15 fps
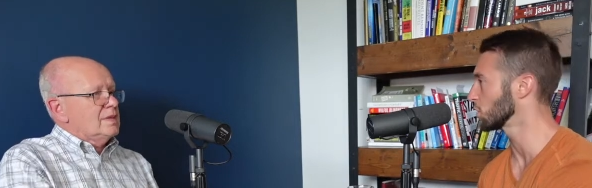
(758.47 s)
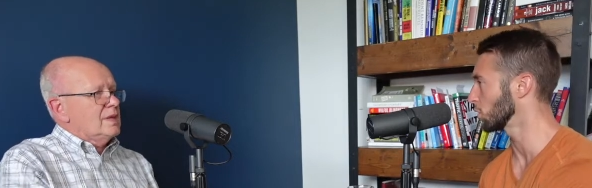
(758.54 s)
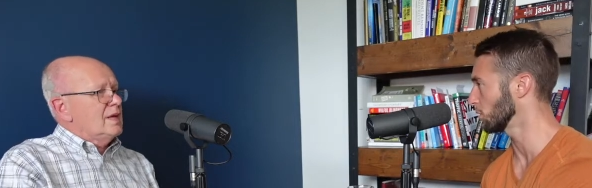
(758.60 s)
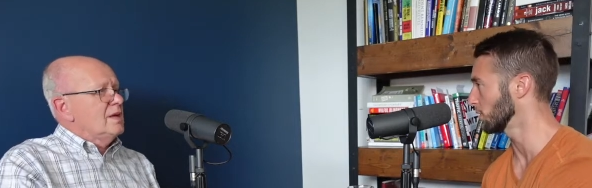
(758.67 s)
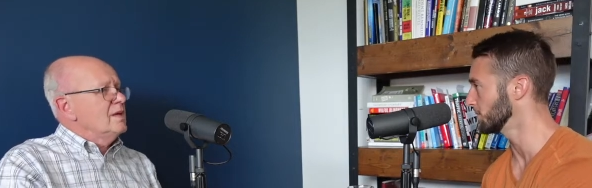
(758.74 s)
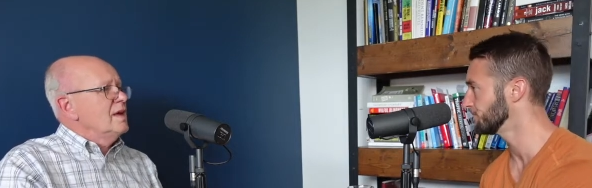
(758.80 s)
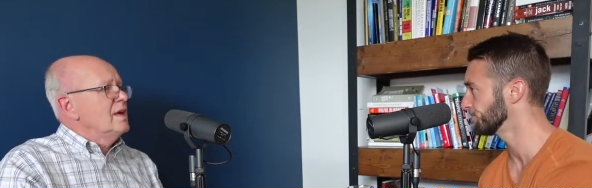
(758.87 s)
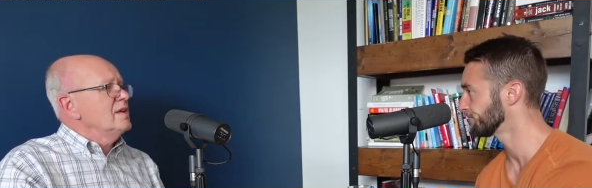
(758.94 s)

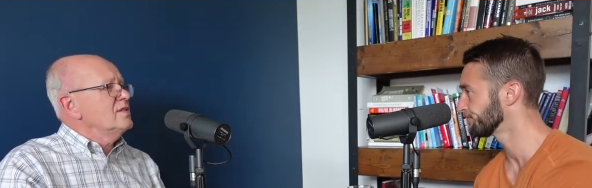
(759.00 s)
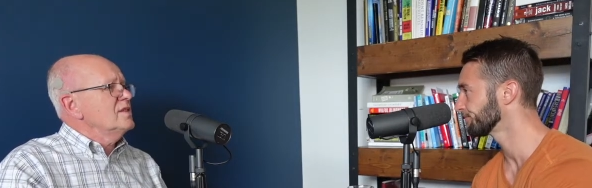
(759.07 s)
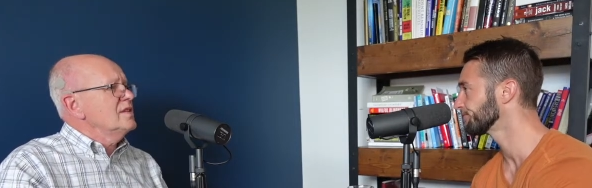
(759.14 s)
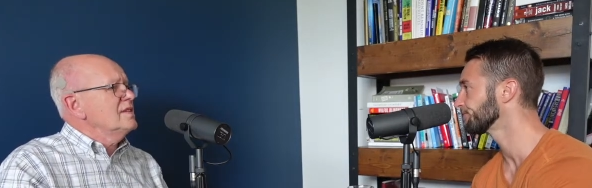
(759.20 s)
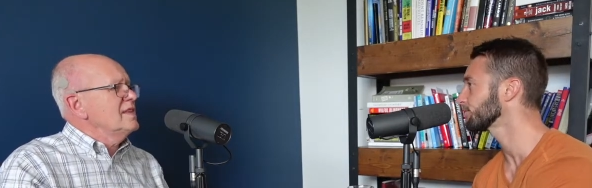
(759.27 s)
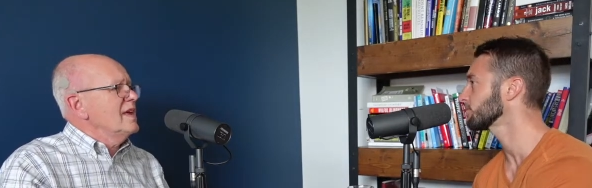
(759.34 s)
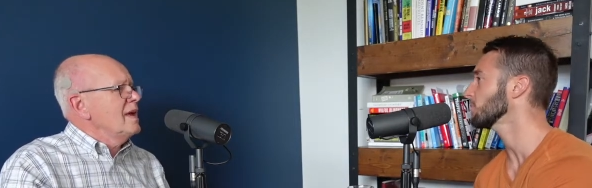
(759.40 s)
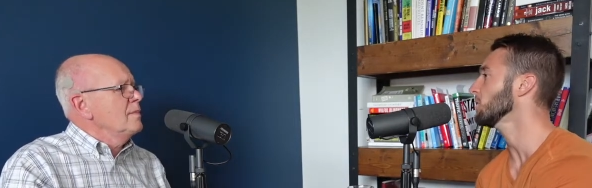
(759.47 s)
Speaker 1: totally, it's
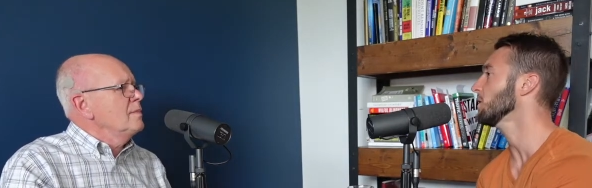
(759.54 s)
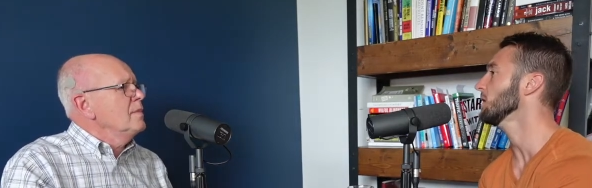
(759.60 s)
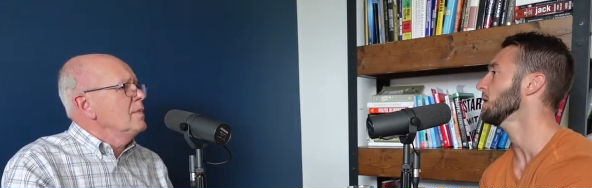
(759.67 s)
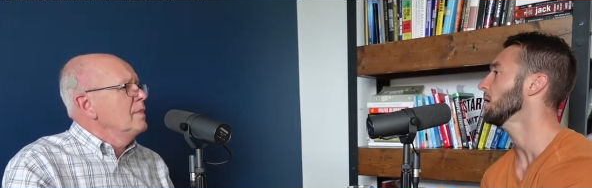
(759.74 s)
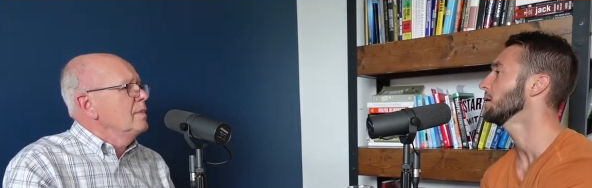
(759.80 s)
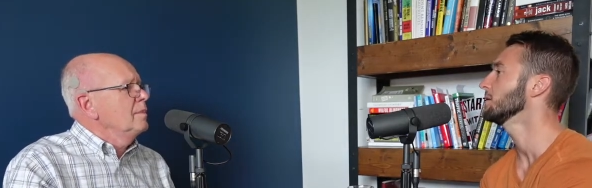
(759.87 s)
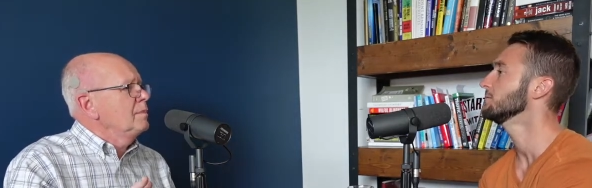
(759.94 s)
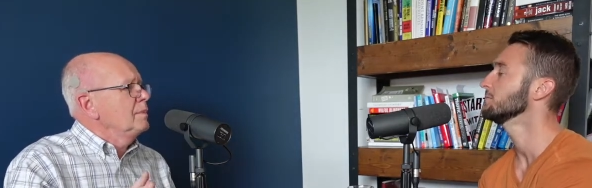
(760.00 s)
the
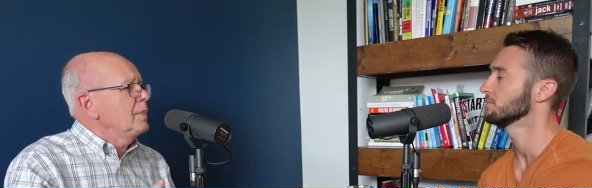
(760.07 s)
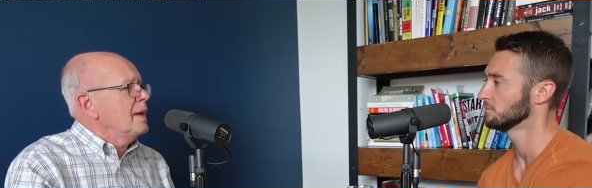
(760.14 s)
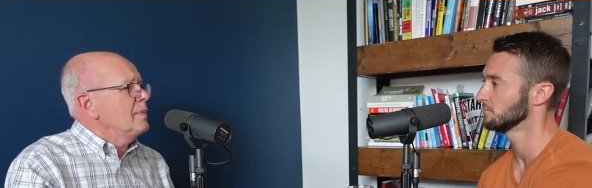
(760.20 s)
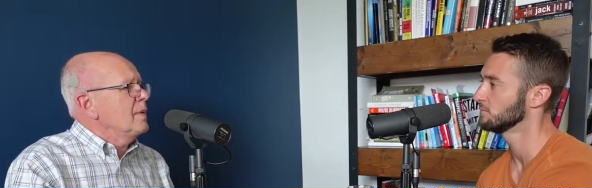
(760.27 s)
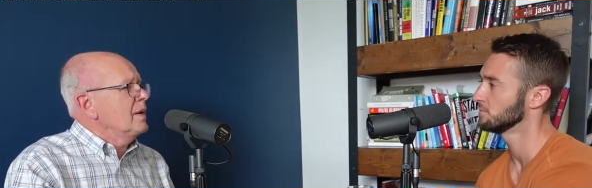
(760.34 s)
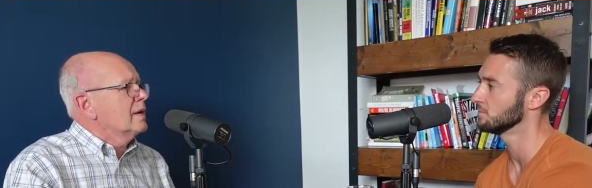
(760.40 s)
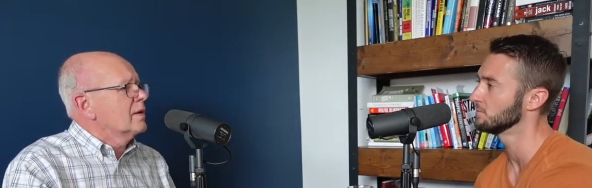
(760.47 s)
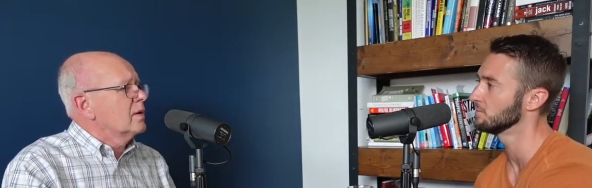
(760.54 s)
same
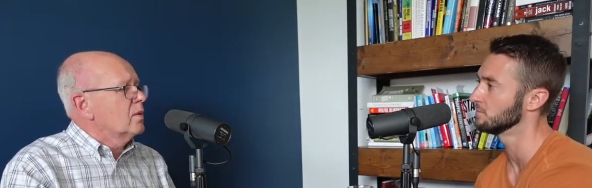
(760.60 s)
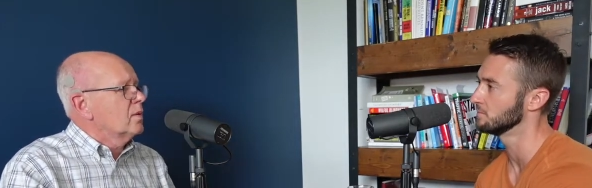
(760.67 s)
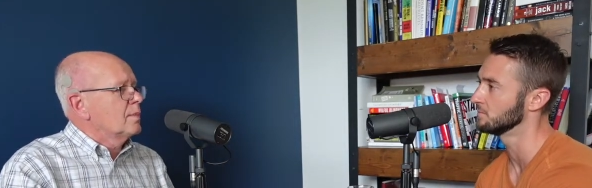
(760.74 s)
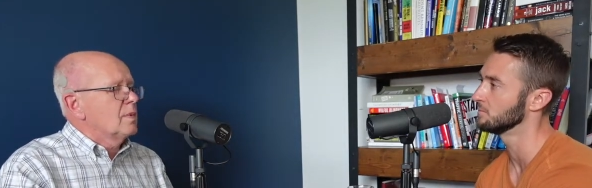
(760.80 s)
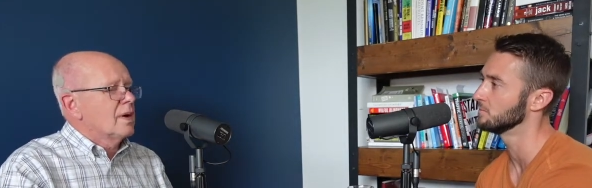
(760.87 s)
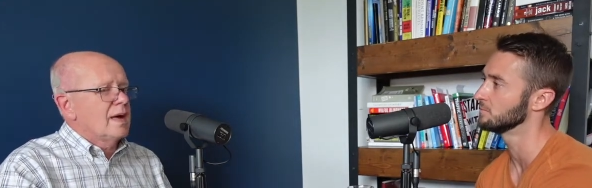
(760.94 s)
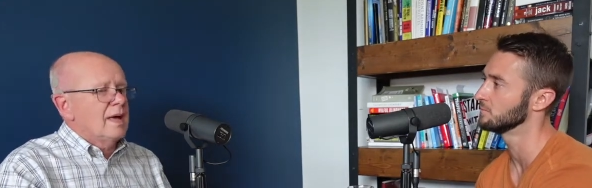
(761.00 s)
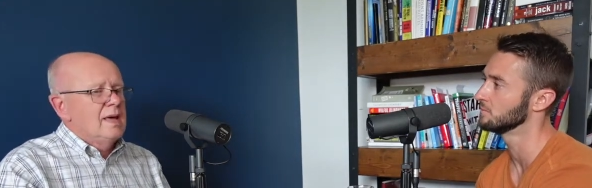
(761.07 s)
piping
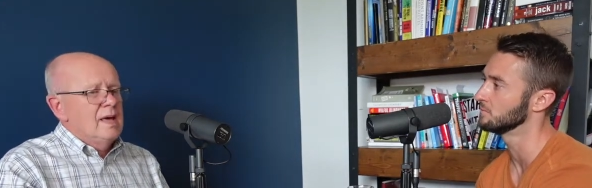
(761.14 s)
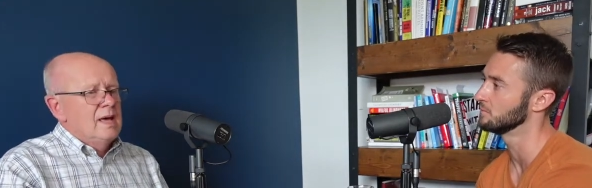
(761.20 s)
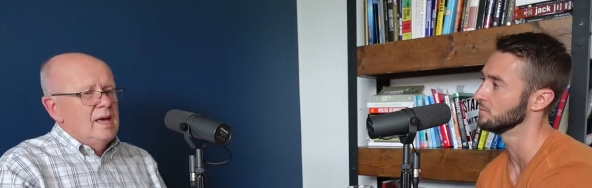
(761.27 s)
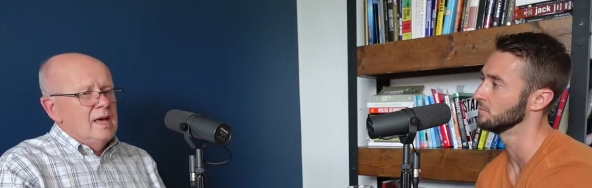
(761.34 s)
going mm-hmm. by.